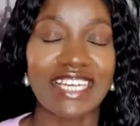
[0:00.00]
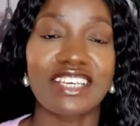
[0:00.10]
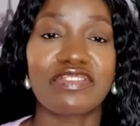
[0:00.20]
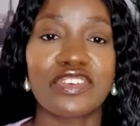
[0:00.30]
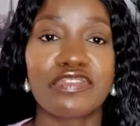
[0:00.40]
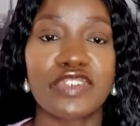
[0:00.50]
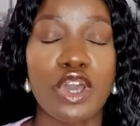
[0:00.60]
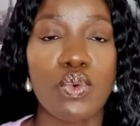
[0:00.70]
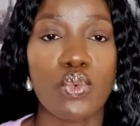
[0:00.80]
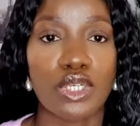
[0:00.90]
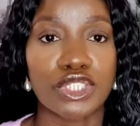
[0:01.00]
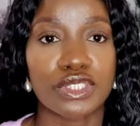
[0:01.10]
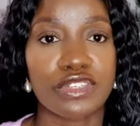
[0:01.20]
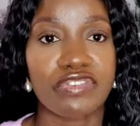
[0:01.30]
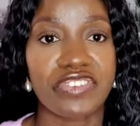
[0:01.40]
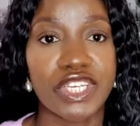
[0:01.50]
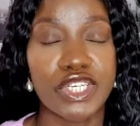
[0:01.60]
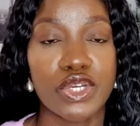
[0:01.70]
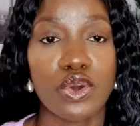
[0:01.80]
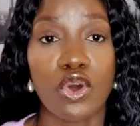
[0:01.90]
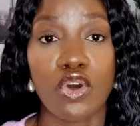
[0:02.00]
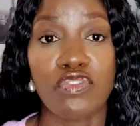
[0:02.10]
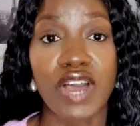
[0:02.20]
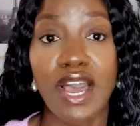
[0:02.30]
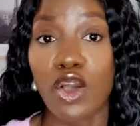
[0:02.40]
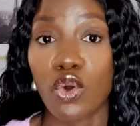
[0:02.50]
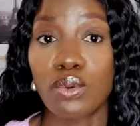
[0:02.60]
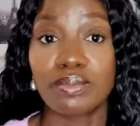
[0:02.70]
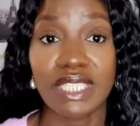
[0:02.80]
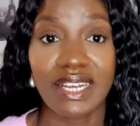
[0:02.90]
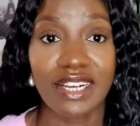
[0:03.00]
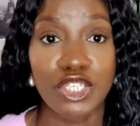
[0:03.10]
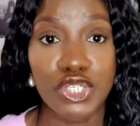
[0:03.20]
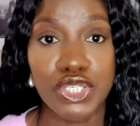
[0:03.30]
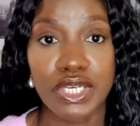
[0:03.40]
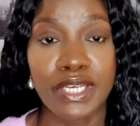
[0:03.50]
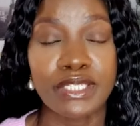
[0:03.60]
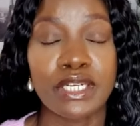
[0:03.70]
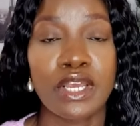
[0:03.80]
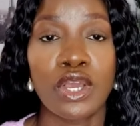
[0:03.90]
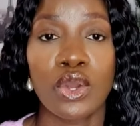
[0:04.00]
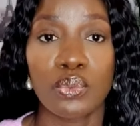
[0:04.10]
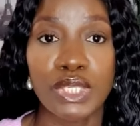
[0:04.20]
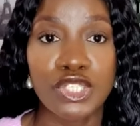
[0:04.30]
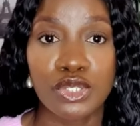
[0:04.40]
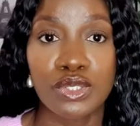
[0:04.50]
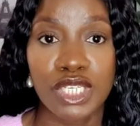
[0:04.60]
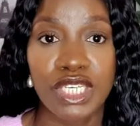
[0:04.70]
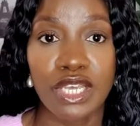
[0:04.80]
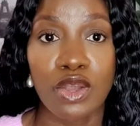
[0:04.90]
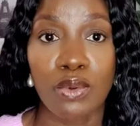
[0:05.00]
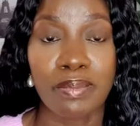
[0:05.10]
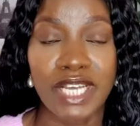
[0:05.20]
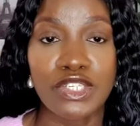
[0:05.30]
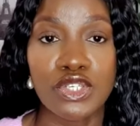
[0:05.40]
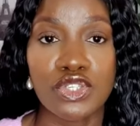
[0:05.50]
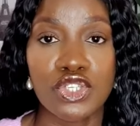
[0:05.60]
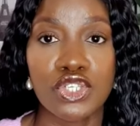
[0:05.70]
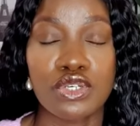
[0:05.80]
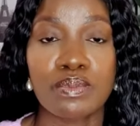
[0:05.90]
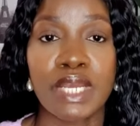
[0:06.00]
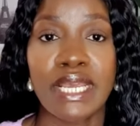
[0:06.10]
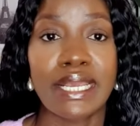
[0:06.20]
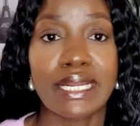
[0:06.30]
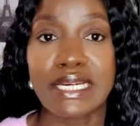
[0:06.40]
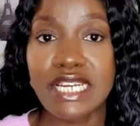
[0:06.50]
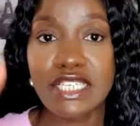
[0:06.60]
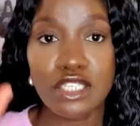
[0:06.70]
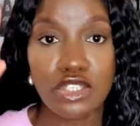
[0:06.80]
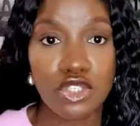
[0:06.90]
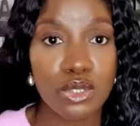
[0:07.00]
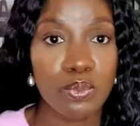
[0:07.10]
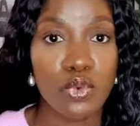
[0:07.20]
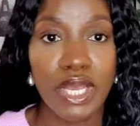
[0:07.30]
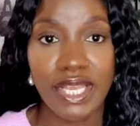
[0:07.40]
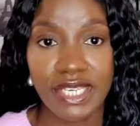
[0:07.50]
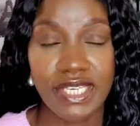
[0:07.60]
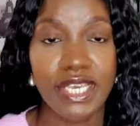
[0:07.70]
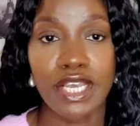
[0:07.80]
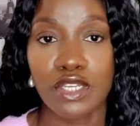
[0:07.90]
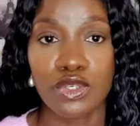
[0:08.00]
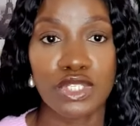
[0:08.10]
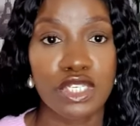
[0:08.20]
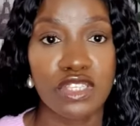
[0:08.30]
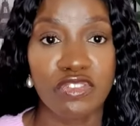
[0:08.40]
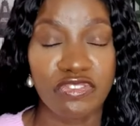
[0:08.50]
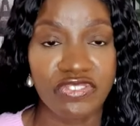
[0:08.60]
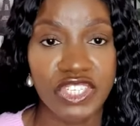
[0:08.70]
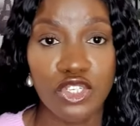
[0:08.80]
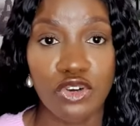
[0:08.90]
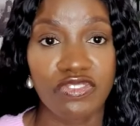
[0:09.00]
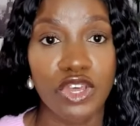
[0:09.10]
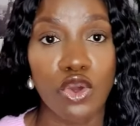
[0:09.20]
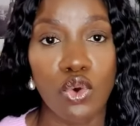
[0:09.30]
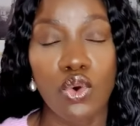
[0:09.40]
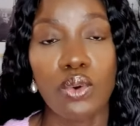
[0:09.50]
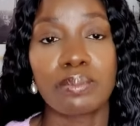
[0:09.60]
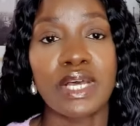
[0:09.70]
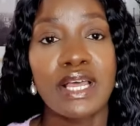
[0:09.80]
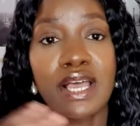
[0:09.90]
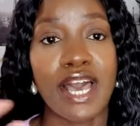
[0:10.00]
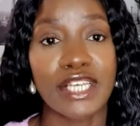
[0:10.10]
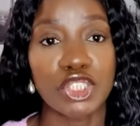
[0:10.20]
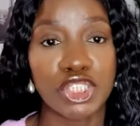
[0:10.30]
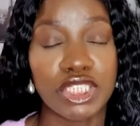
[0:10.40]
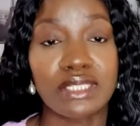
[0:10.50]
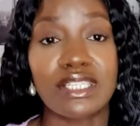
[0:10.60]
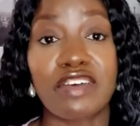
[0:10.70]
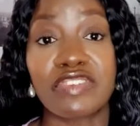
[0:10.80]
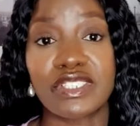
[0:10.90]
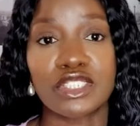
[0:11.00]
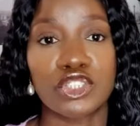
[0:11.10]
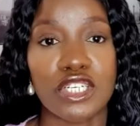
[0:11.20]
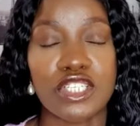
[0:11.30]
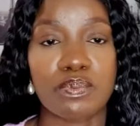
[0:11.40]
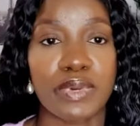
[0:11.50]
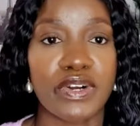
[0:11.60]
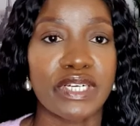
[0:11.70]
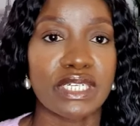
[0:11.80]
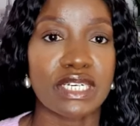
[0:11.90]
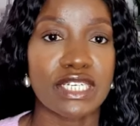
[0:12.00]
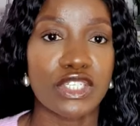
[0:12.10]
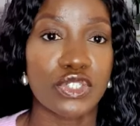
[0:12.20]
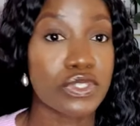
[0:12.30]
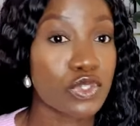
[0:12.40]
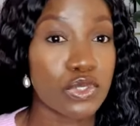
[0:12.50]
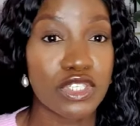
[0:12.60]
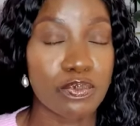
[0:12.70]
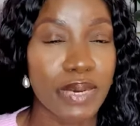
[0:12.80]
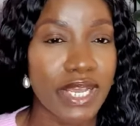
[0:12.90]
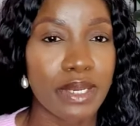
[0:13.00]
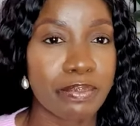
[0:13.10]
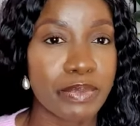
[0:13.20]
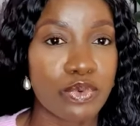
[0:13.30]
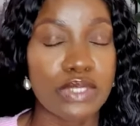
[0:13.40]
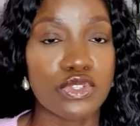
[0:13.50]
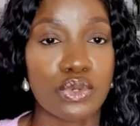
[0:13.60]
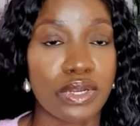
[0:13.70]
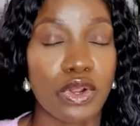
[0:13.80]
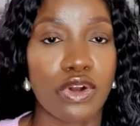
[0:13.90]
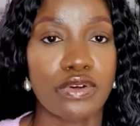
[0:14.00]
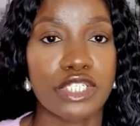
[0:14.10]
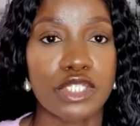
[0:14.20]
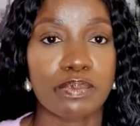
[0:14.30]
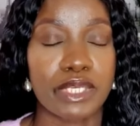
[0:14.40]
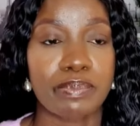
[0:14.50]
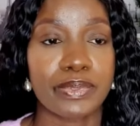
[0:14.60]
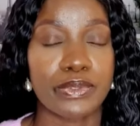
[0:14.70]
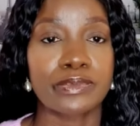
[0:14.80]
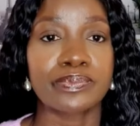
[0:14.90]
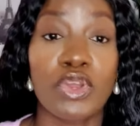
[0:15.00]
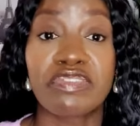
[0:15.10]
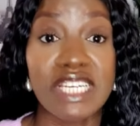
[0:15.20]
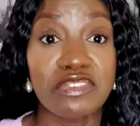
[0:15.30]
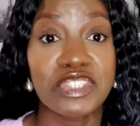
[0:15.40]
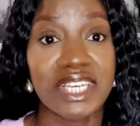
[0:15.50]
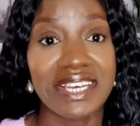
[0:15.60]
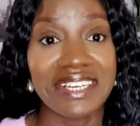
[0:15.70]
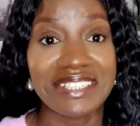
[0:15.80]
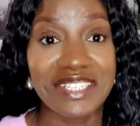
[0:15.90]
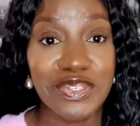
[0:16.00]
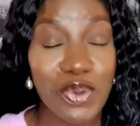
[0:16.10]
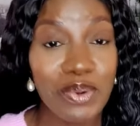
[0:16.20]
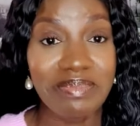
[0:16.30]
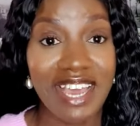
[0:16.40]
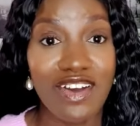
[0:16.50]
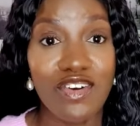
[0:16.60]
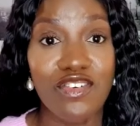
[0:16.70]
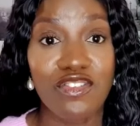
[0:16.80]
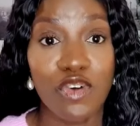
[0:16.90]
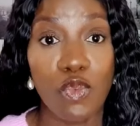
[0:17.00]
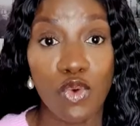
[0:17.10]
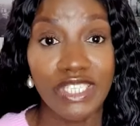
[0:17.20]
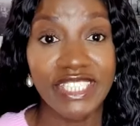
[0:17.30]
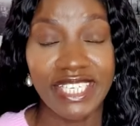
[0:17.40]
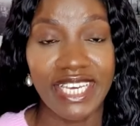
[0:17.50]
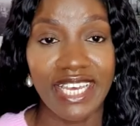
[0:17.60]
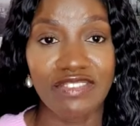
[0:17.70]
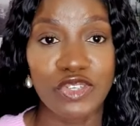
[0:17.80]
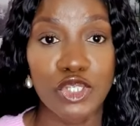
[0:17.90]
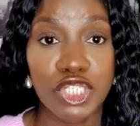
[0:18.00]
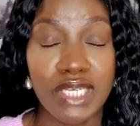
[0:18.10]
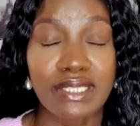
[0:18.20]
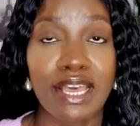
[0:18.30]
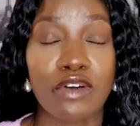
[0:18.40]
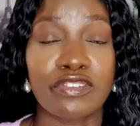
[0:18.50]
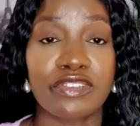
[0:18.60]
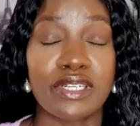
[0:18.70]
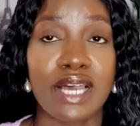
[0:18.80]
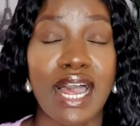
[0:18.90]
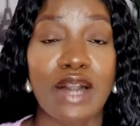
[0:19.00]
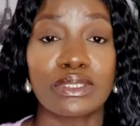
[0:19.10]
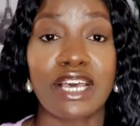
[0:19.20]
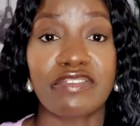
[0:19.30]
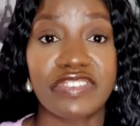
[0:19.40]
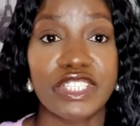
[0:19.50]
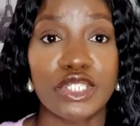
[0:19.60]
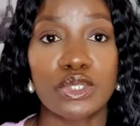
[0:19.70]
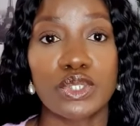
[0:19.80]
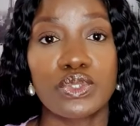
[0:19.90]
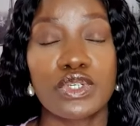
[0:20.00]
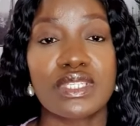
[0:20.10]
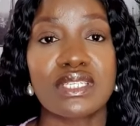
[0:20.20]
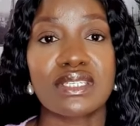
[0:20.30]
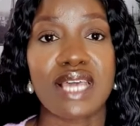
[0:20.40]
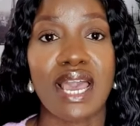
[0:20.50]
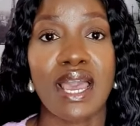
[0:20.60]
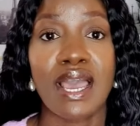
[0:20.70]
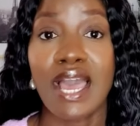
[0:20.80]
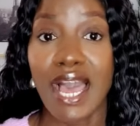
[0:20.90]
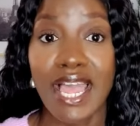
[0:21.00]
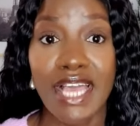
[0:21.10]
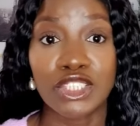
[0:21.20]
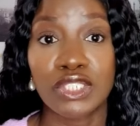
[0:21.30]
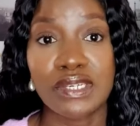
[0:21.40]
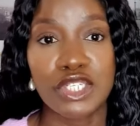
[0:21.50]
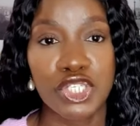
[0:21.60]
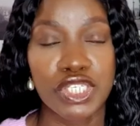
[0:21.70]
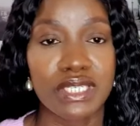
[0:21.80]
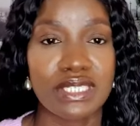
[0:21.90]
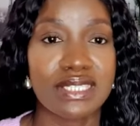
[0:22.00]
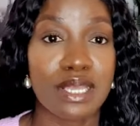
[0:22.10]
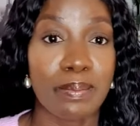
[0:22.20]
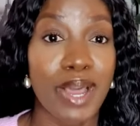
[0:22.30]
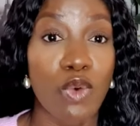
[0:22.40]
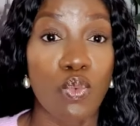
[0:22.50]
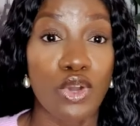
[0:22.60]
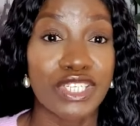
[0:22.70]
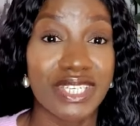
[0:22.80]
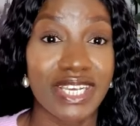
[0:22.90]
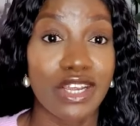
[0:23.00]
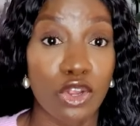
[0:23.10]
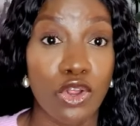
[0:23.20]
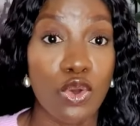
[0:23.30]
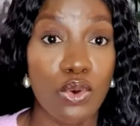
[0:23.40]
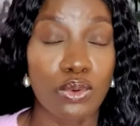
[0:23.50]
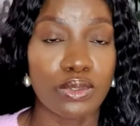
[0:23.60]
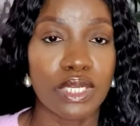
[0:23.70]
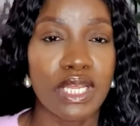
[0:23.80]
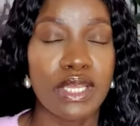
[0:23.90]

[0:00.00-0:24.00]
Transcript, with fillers: And if you've not watched the video of our home that I shared with you here on my YouTube, click somewhere here, you see the video of the home. I shared that very transparently just to inspire people and to encourage people. We've lived here in this home now for one year. If you checked out out that video, you'll notice that I actually shared it about one year ago.